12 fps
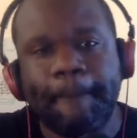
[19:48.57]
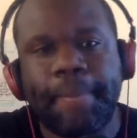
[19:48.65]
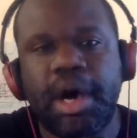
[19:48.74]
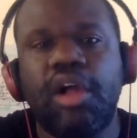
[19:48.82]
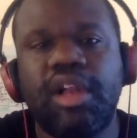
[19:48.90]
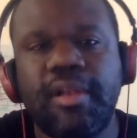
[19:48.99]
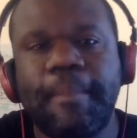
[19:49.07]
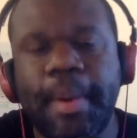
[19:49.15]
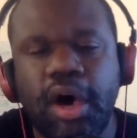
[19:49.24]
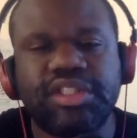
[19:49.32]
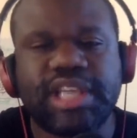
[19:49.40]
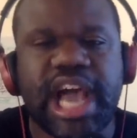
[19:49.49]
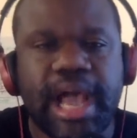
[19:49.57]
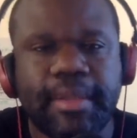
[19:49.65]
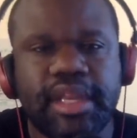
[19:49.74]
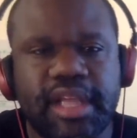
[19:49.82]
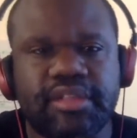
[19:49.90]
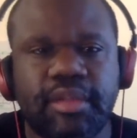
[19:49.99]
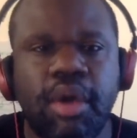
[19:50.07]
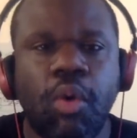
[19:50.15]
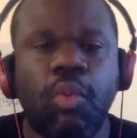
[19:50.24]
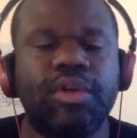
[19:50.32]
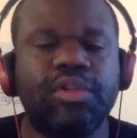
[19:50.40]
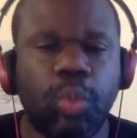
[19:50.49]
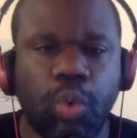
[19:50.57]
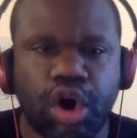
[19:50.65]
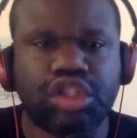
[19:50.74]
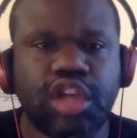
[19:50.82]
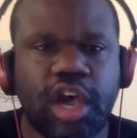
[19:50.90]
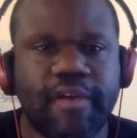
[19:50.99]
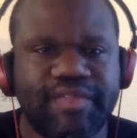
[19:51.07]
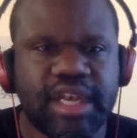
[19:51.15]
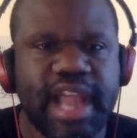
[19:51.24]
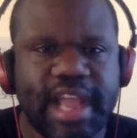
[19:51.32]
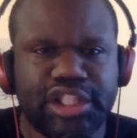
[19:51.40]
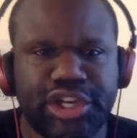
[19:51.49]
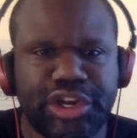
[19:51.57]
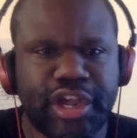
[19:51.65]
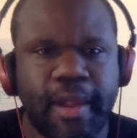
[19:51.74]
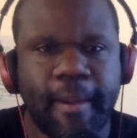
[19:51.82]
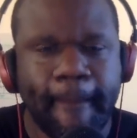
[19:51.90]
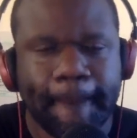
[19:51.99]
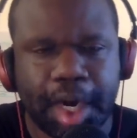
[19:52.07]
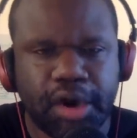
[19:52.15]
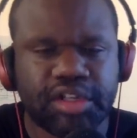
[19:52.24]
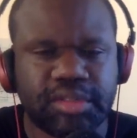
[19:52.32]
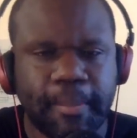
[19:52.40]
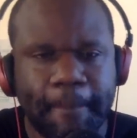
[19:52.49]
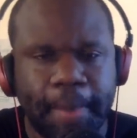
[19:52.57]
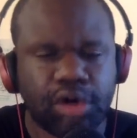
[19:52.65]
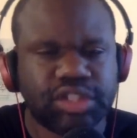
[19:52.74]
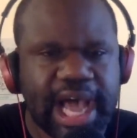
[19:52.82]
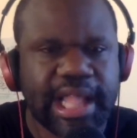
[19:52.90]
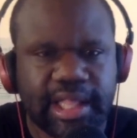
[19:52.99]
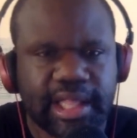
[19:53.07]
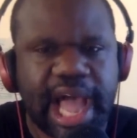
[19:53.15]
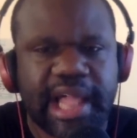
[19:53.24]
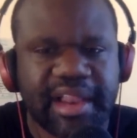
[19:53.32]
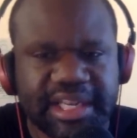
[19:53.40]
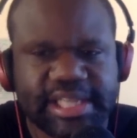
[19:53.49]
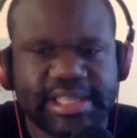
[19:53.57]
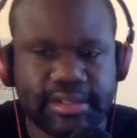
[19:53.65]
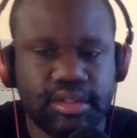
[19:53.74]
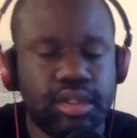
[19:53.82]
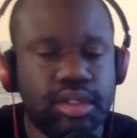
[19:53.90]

Poland post communism was worse off than Nigeria post colonization.